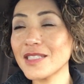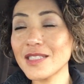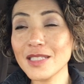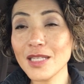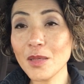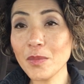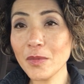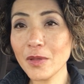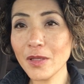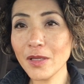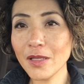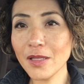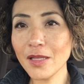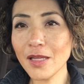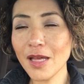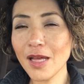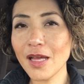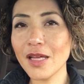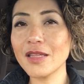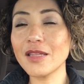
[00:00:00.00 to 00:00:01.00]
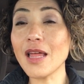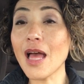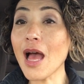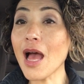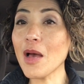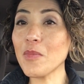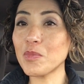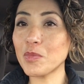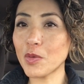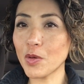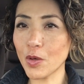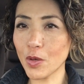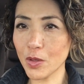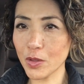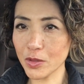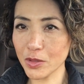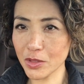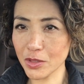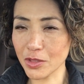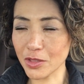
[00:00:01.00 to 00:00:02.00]
something that
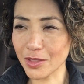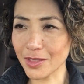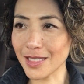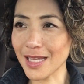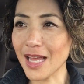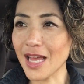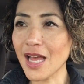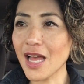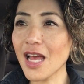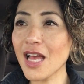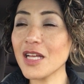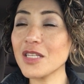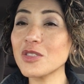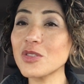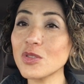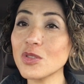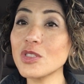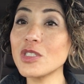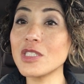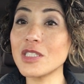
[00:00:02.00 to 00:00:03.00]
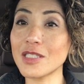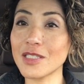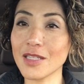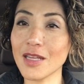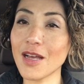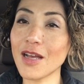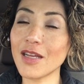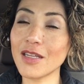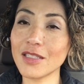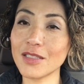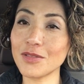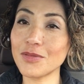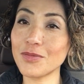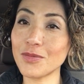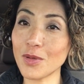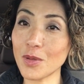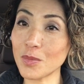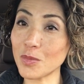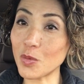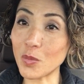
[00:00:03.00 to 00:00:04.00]
person has to decide
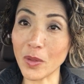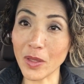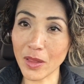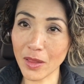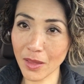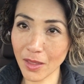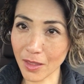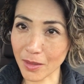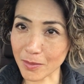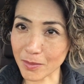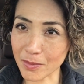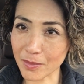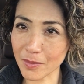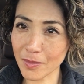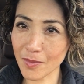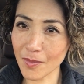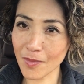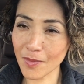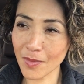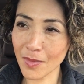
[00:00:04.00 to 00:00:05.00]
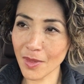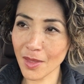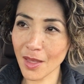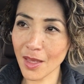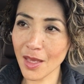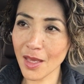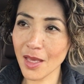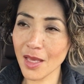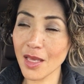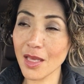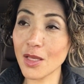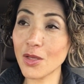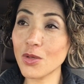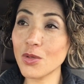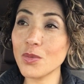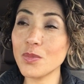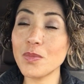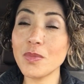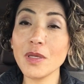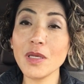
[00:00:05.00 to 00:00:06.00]
from within. It
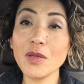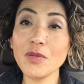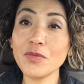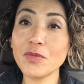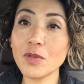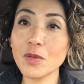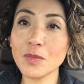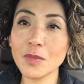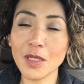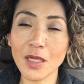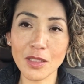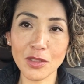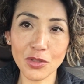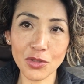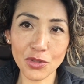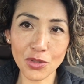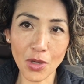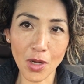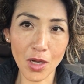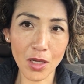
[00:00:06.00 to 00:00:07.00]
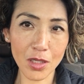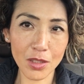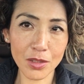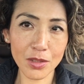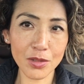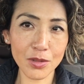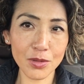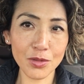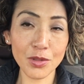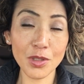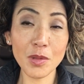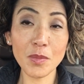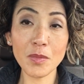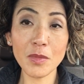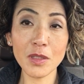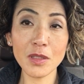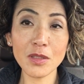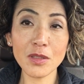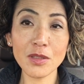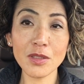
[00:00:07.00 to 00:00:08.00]
could be from that shock
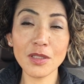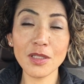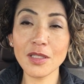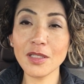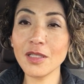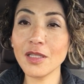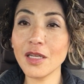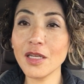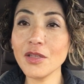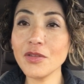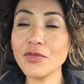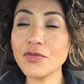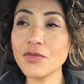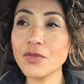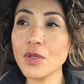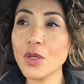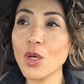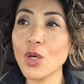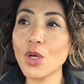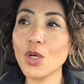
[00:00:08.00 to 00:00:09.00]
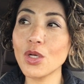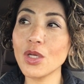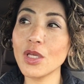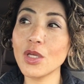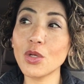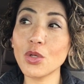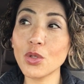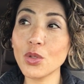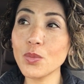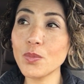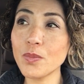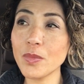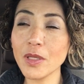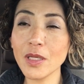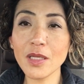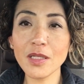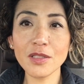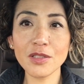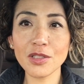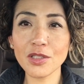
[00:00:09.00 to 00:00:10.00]
treatment in life. It could
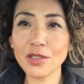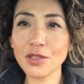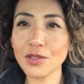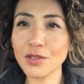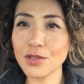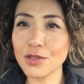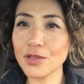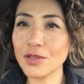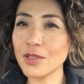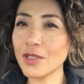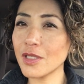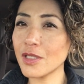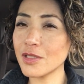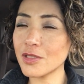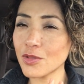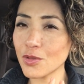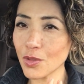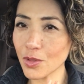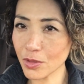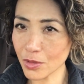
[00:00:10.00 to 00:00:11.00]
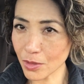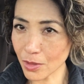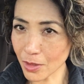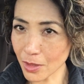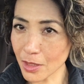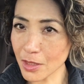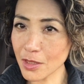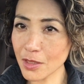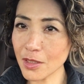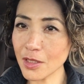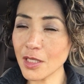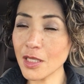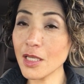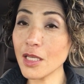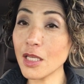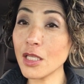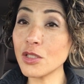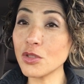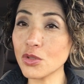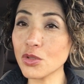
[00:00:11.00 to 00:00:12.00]
be just they start to
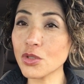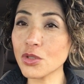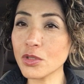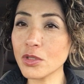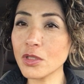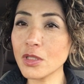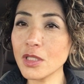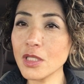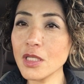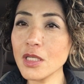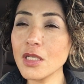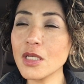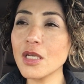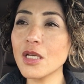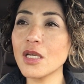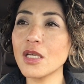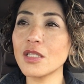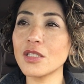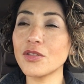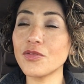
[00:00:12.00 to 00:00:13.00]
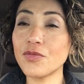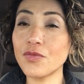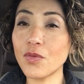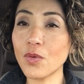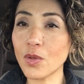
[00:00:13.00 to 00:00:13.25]
listening internally, the